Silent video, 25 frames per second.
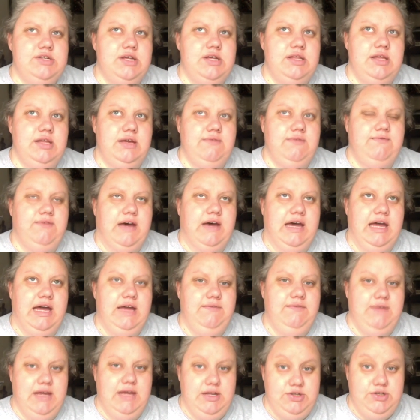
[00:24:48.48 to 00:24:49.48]
I think
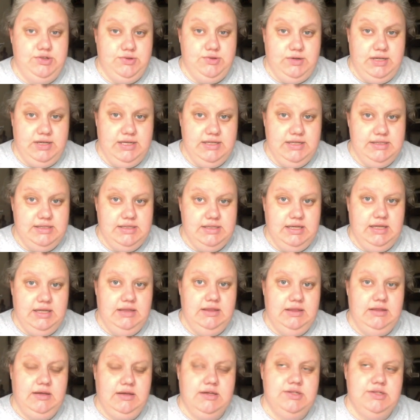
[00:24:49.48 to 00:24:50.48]
5 entries,
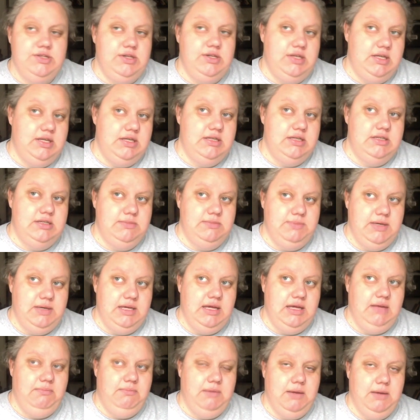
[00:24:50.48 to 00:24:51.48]
because you needed to
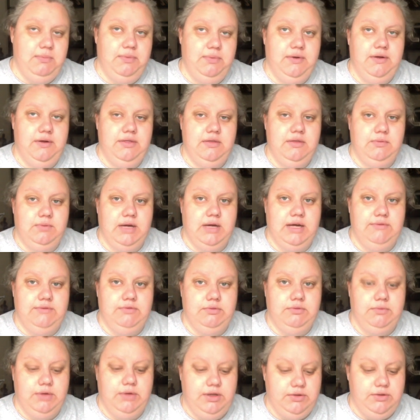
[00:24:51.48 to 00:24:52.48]
be a member of the
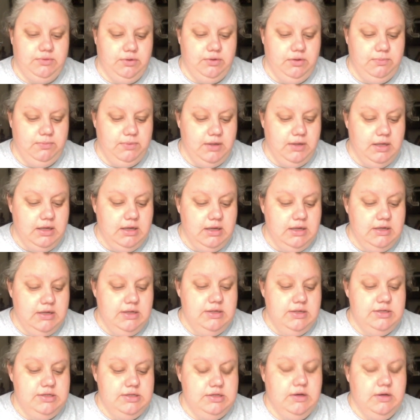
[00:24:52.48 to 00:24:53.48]
Ravelry group.
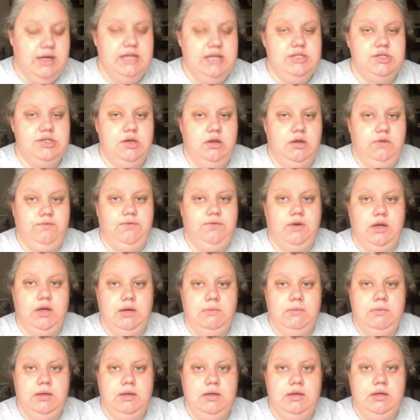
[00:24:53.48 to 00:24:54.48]
So I chose
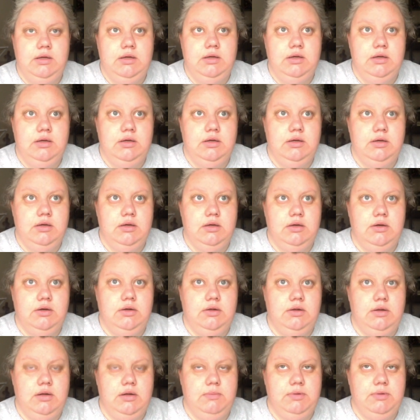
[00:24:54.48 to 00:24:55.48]
from
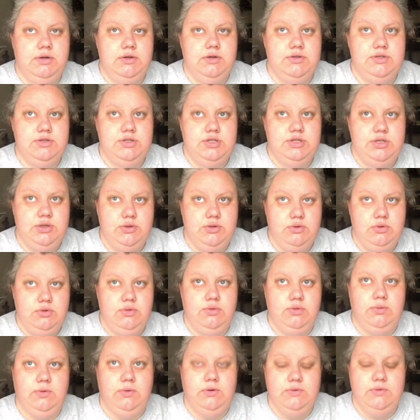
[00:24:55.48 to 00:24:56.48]
numbers 2
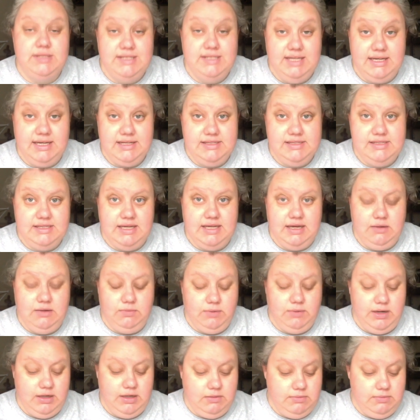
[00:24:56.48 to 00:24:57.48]
through 6 at
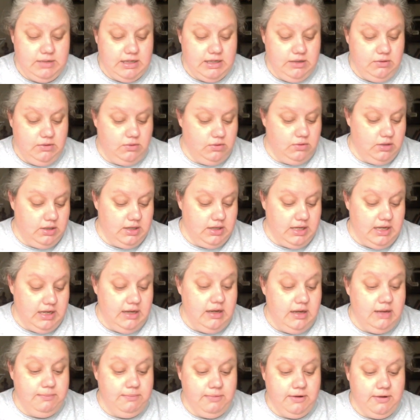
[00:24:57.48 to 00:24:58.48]
random.org
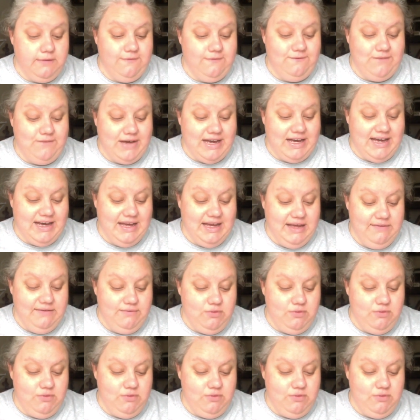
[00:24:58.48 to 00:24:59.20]
and number 5,